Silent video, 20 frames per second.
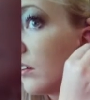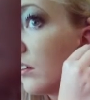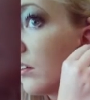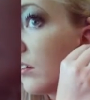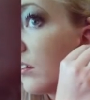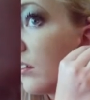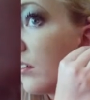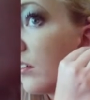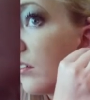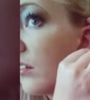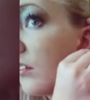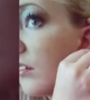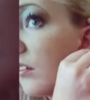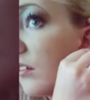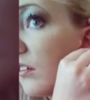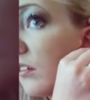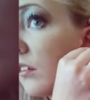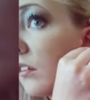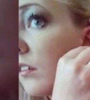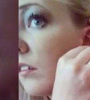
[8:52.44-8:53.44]

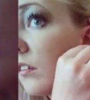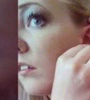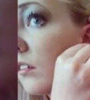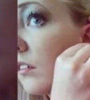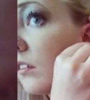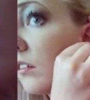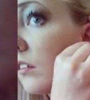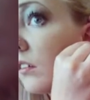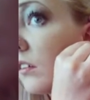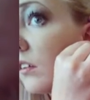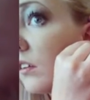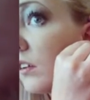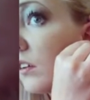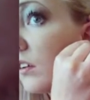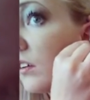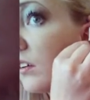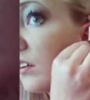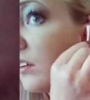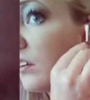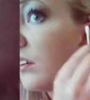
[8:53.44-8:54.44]

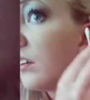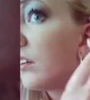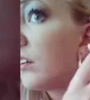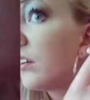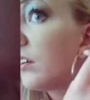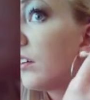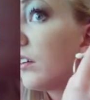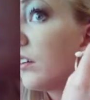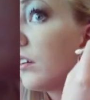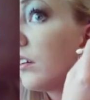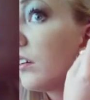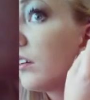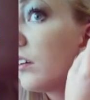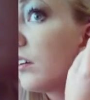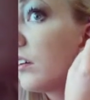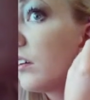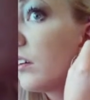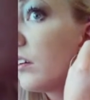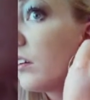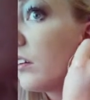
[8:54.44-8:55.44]

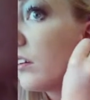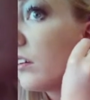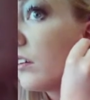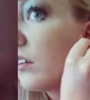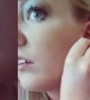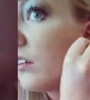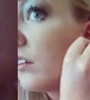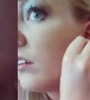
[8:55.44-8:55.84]
Nothing is said.